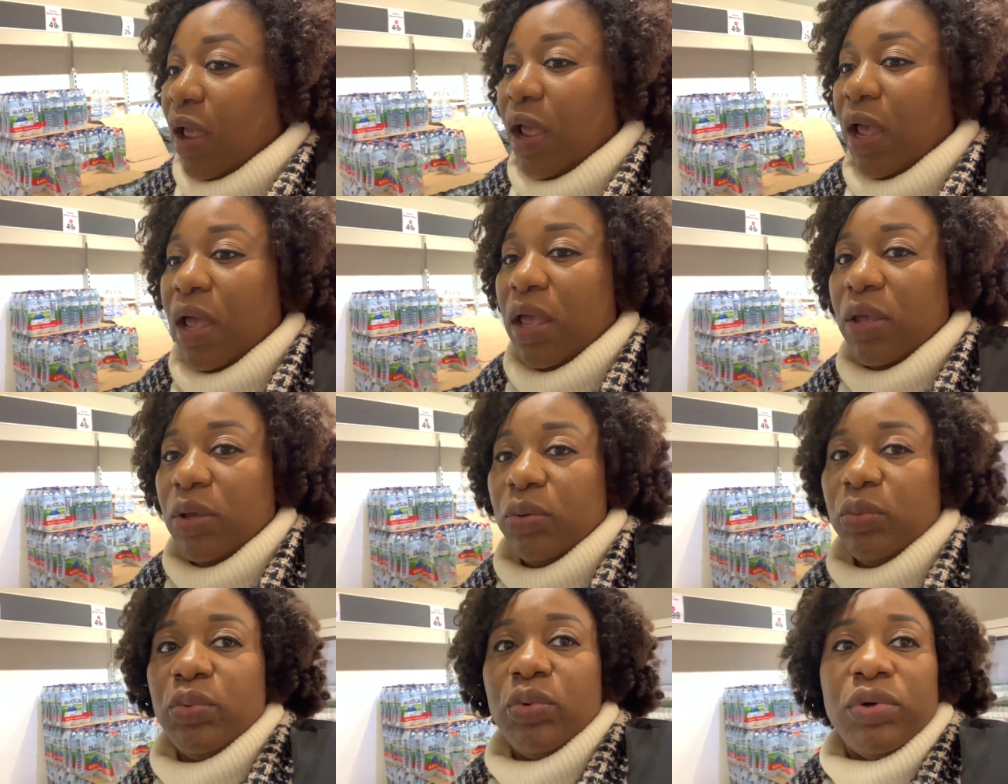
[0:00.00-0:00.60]

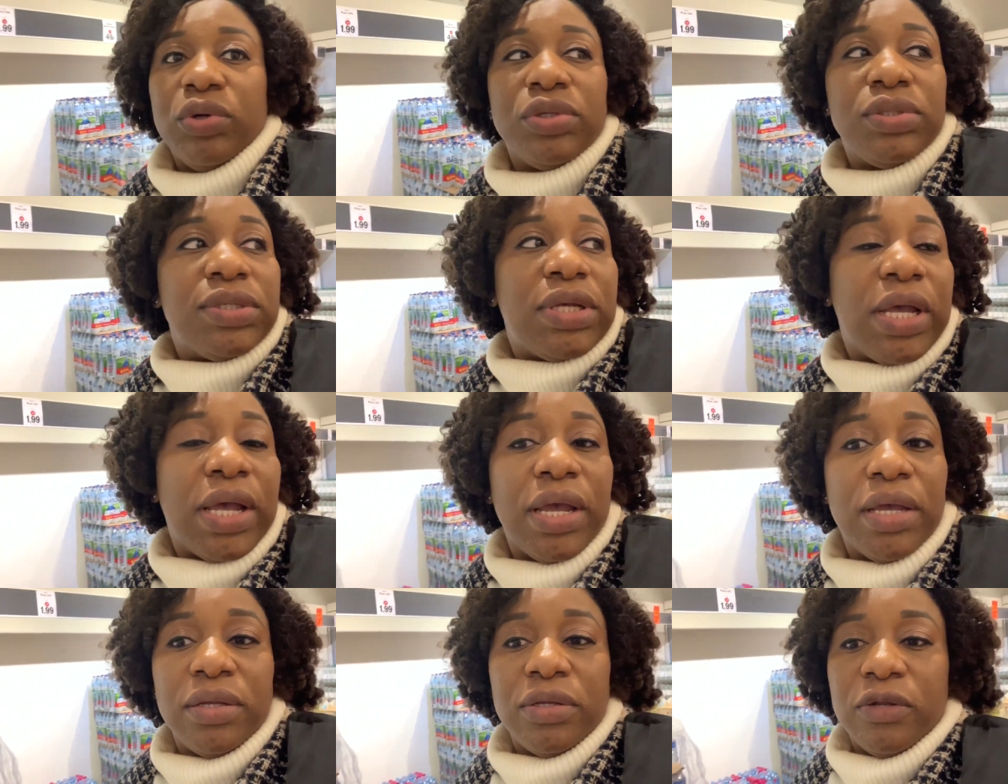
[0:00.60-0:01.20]
I was
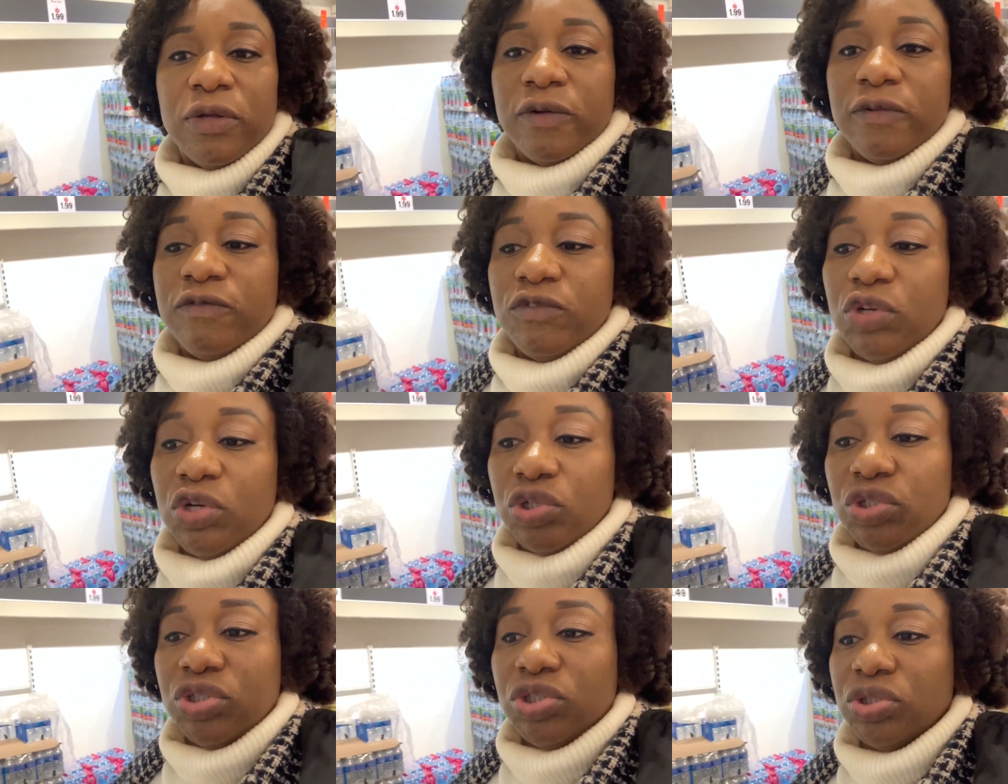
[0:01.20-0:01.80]
kind of
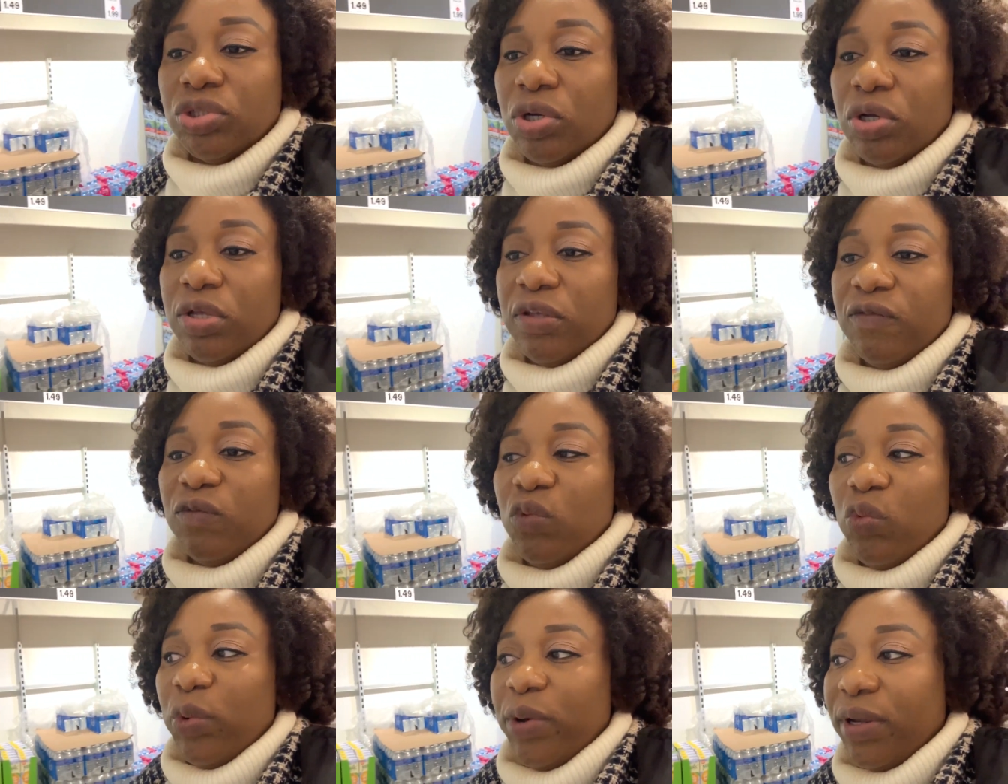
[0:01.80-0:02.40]
not sure
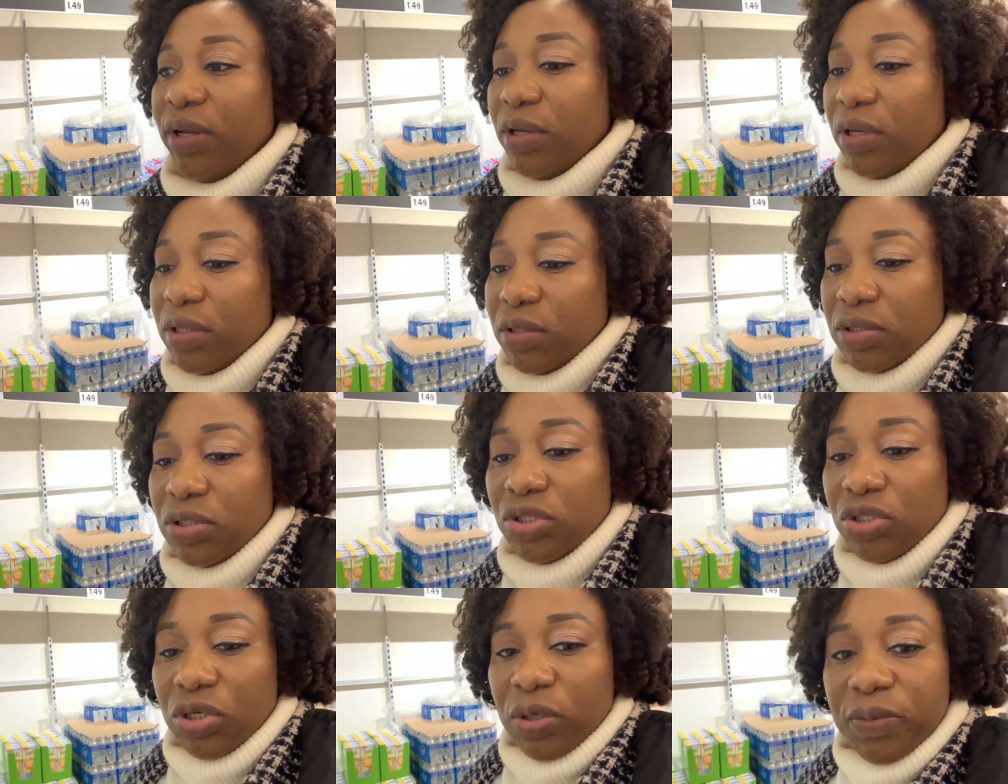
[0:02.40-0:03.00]
if we were going
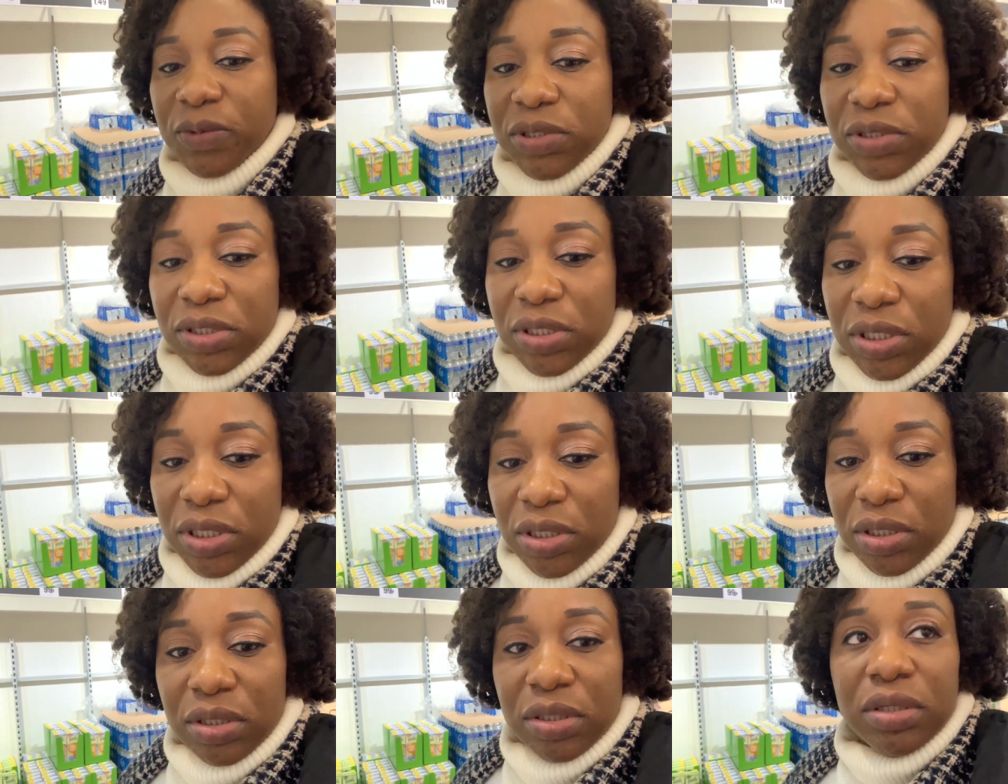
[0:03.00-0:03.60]
to shop
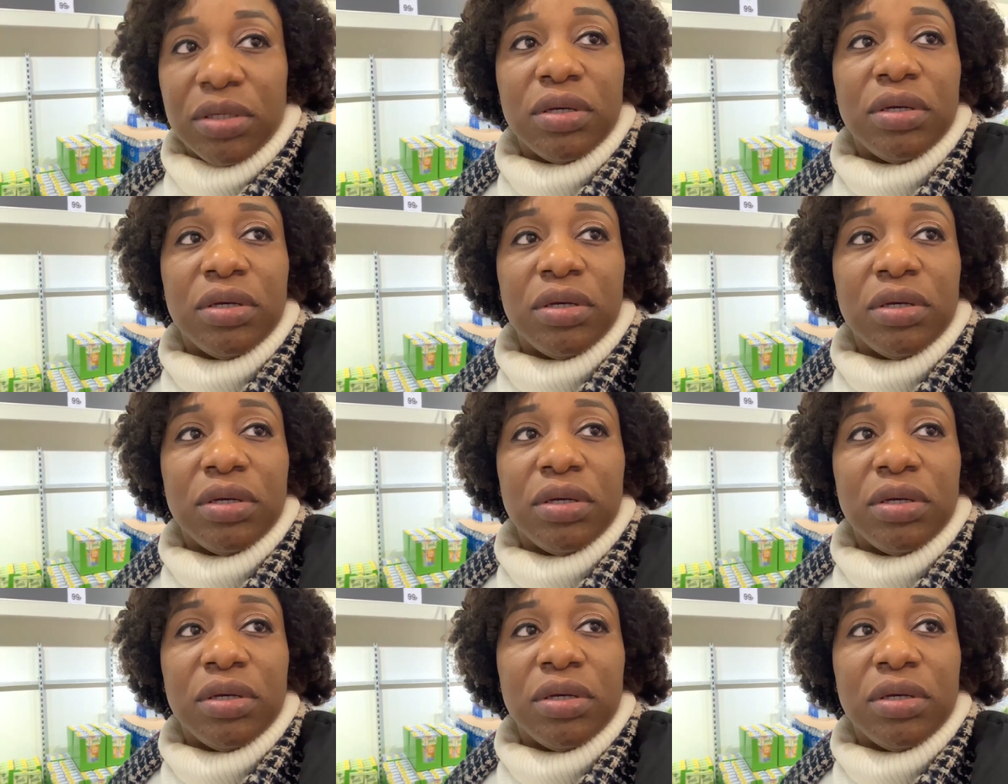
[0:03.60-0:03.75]
today.